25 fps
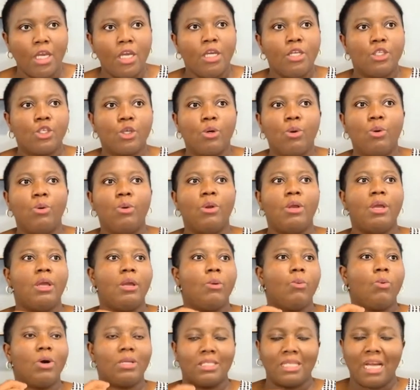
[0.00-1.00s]
So
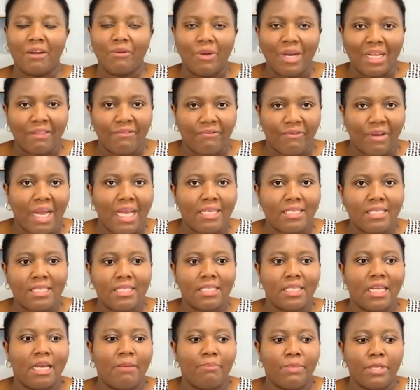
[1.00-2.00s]
What I would advise is that,